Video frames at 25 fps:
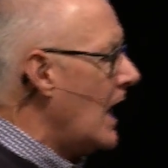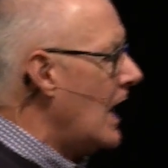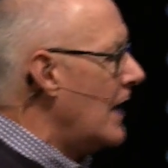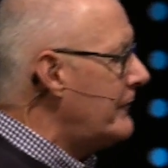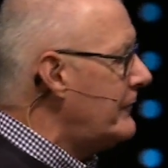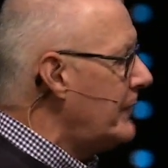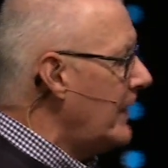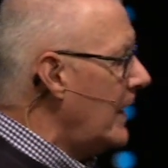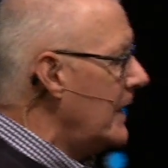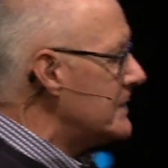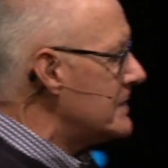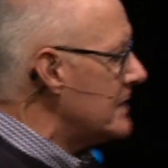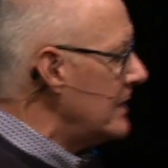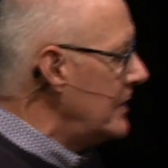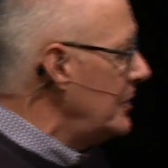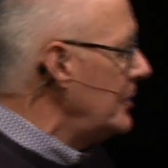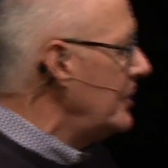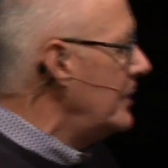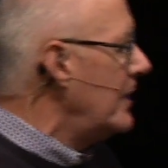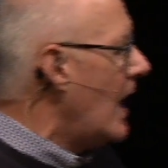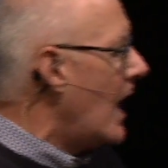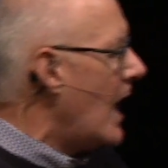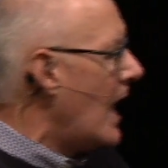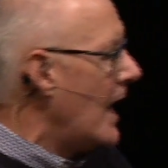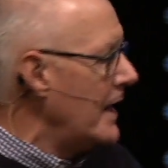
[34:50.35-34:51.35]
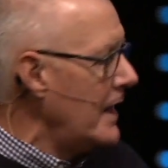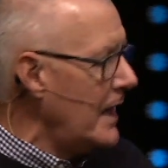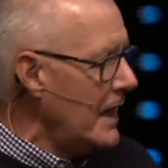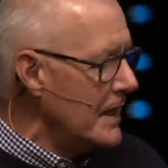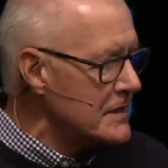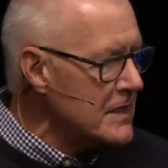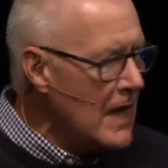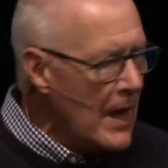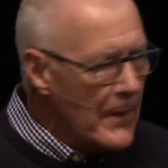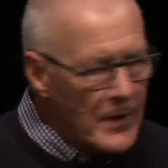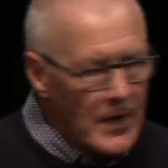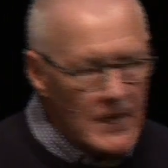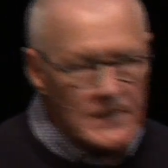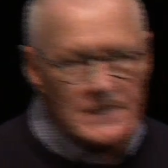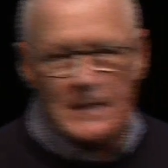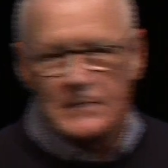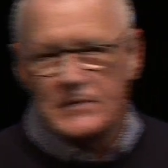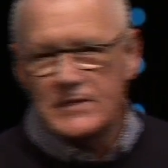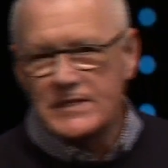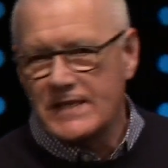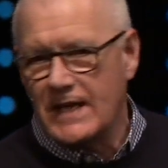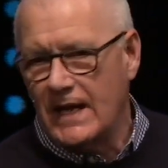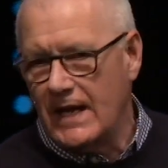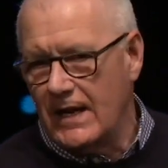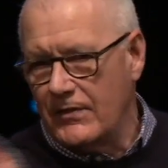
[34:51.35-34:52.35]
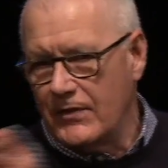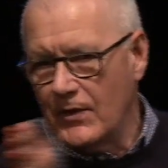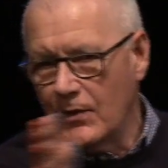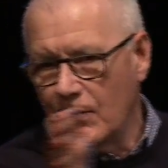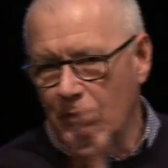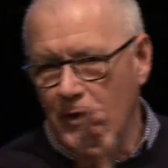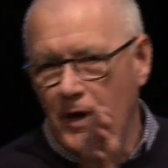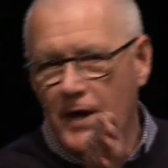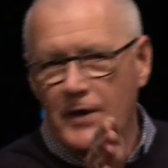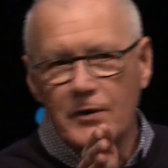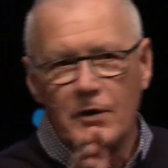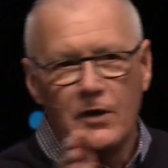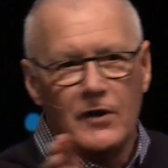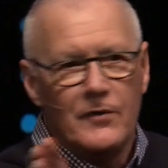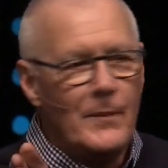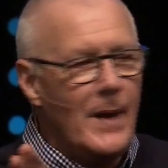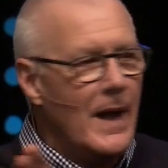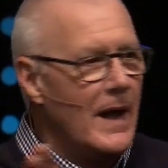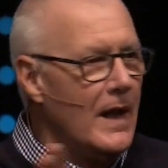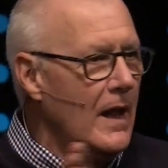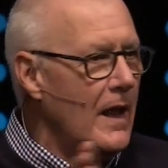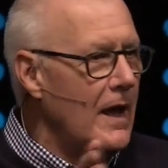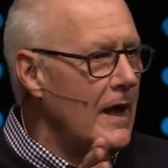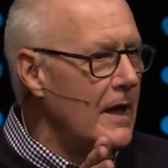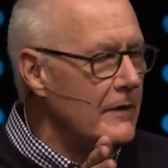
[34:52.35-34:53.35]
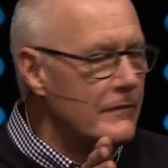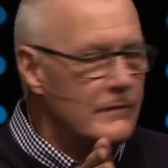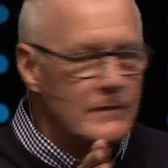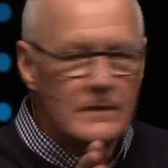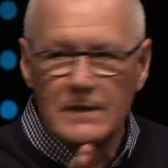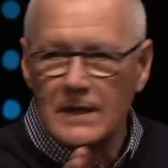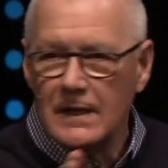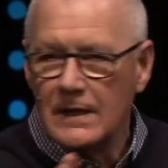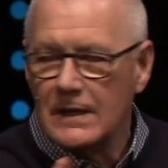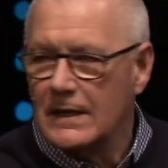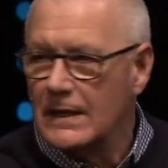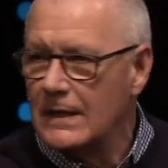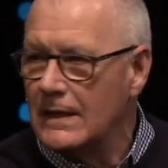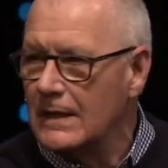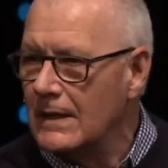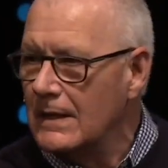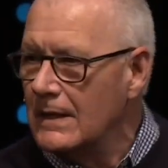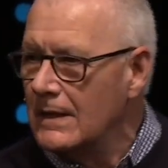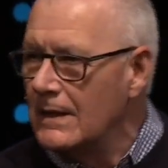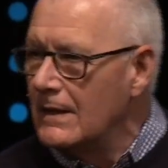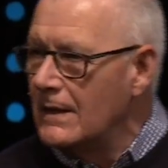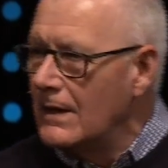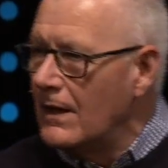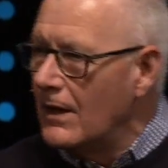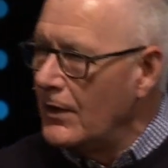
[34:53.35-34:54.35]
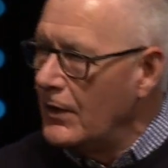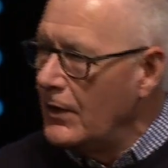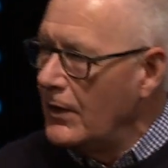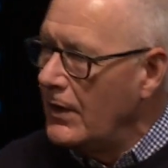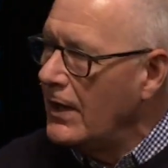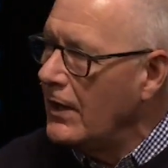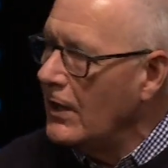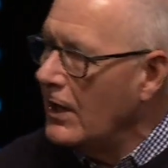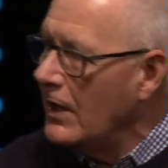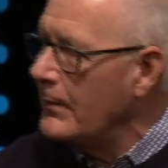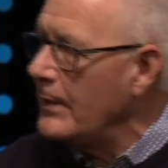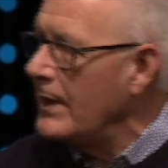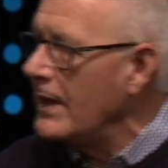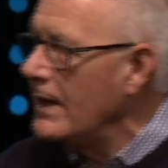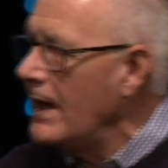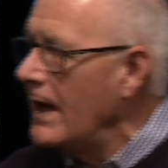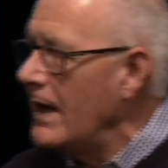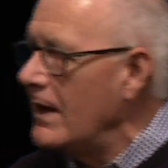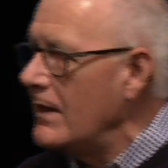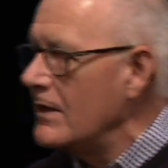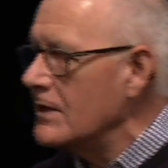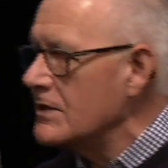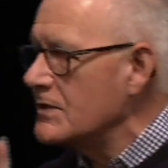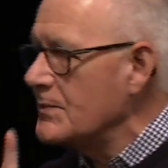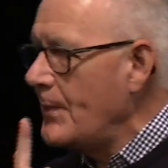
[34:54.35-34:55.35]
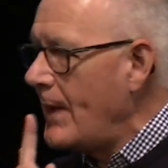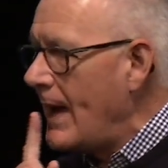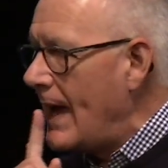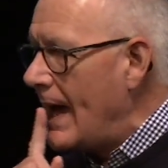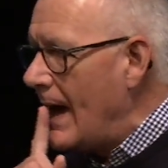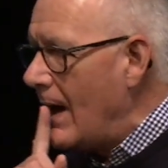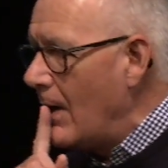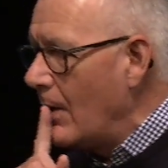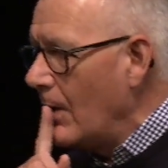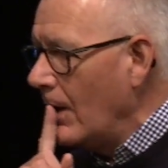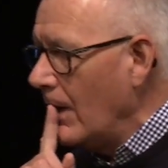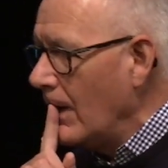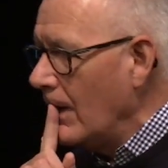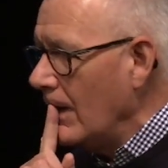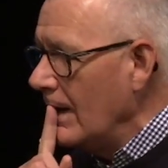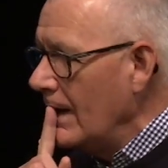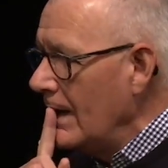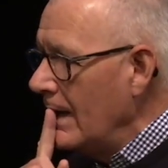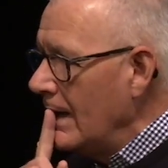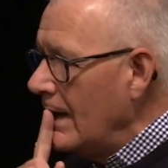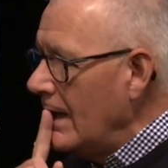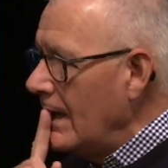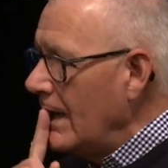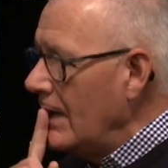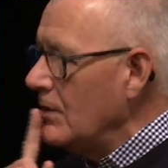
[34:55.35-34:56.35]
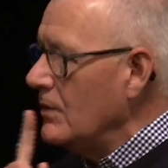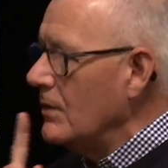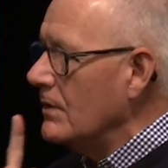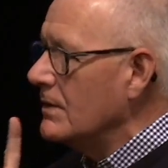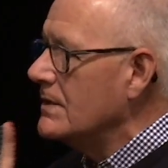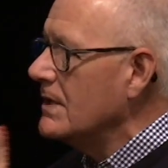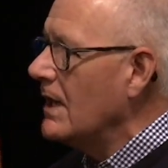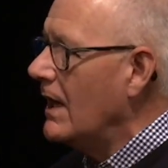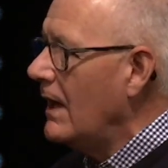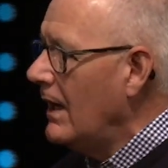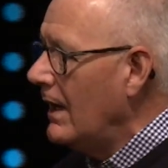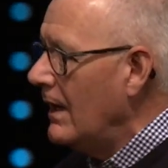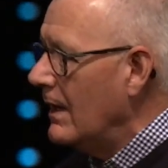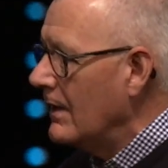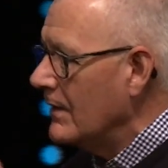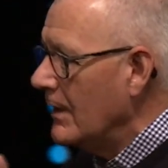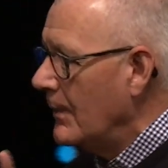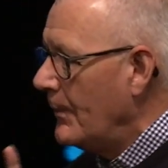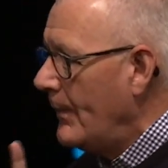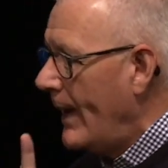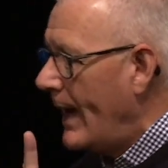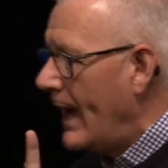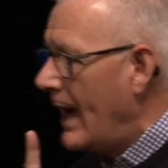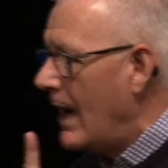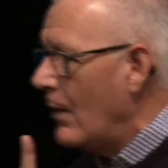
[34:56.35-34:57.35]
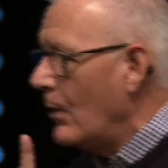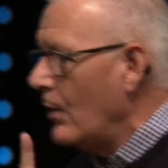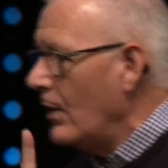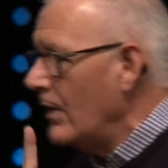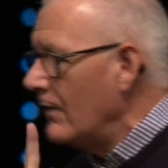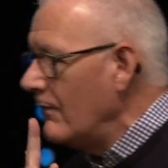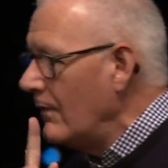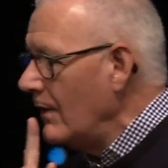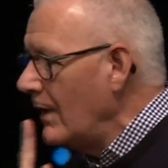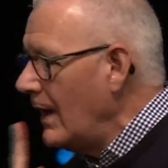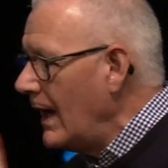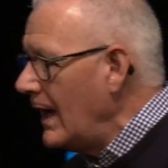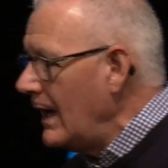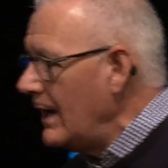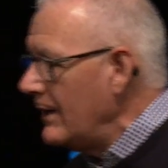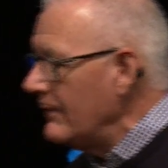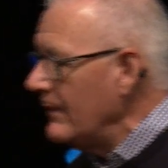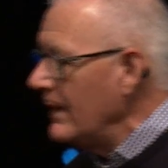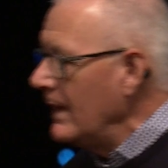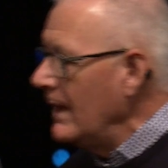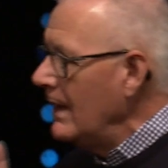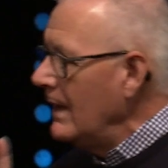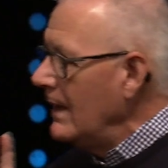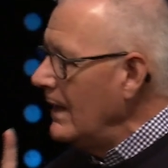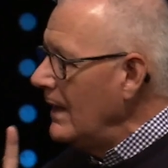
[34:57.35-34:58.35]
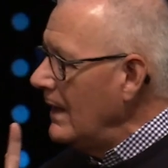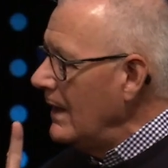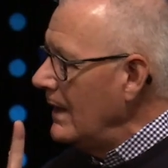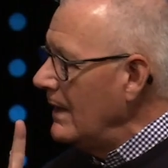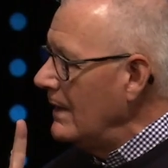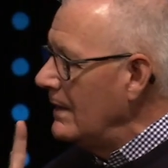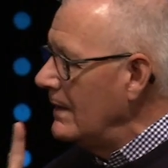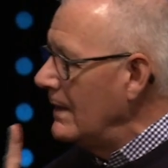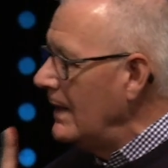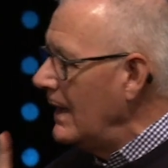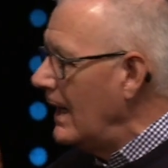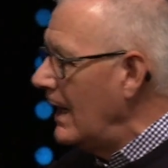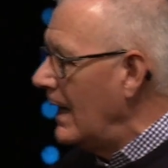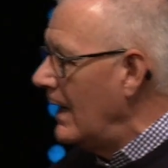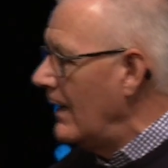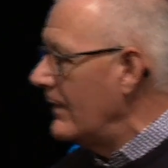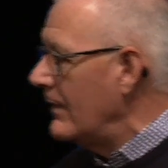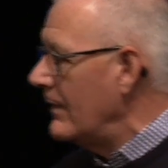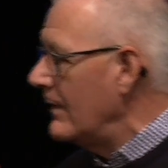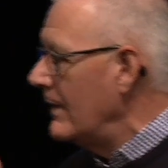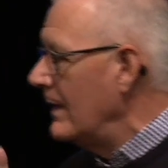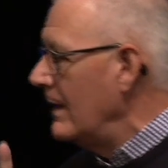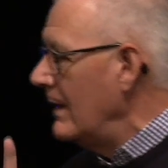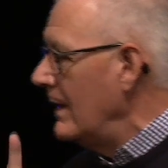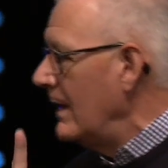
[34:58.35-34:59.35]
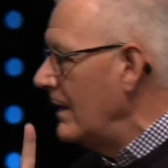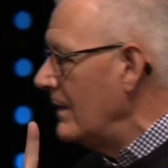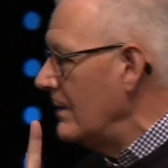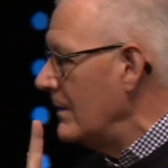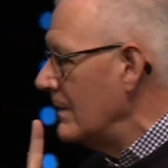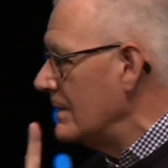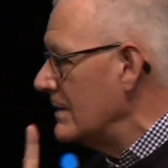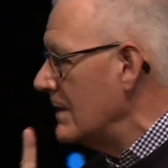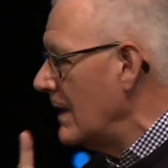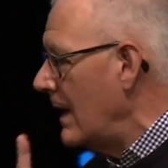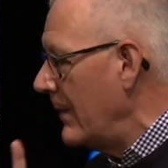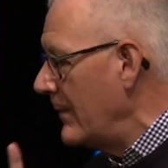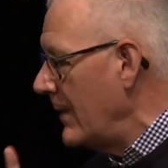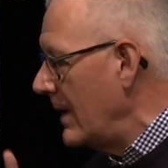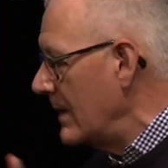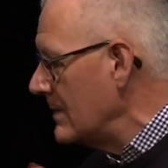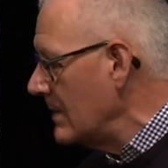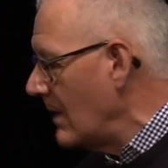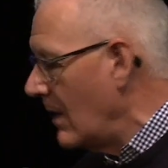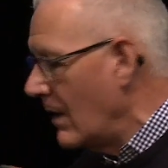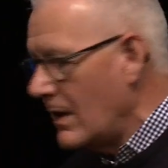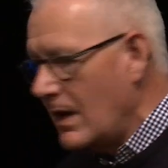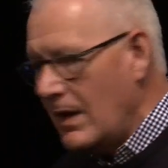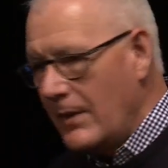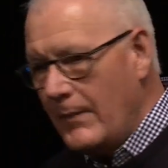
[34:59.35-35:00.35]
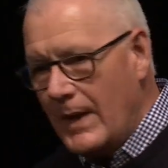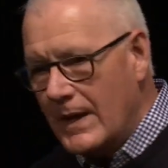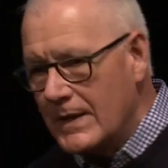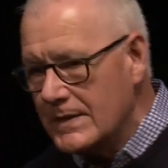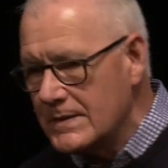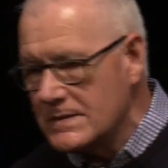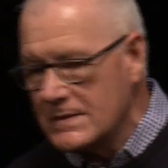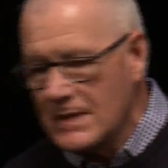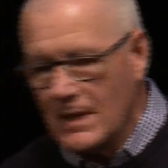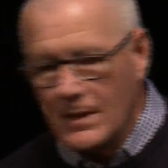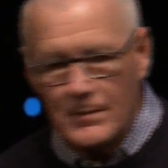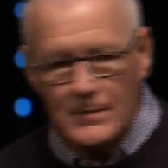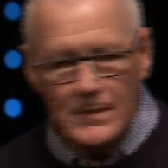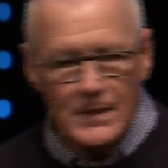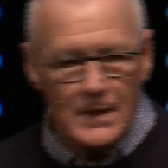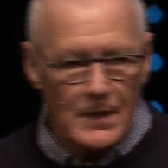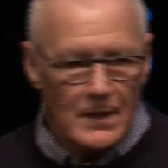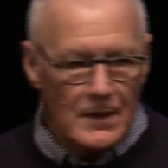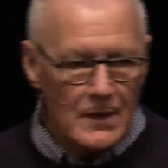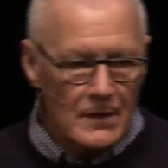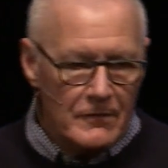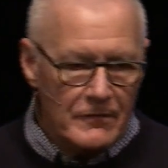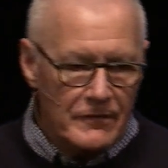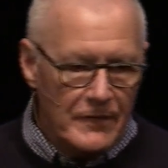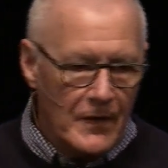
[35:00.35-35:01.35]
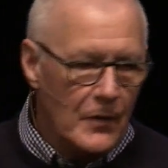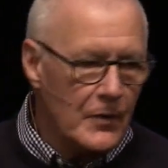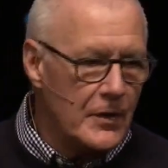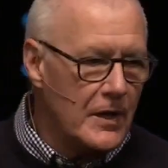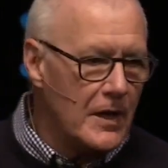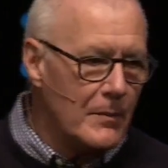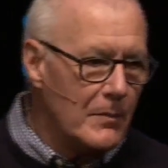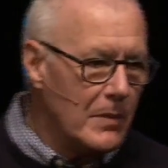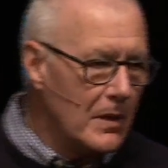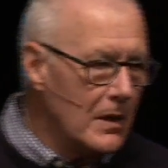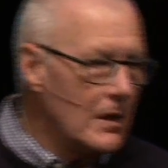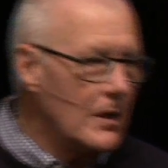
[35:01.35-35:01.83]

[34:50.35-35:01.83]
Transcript: confidence in who God is because I'm setting the rudder of my life, okay? Are you hearing me today? There's power in your tongue, the power of life and death in your tongue. I'm not talking about some phony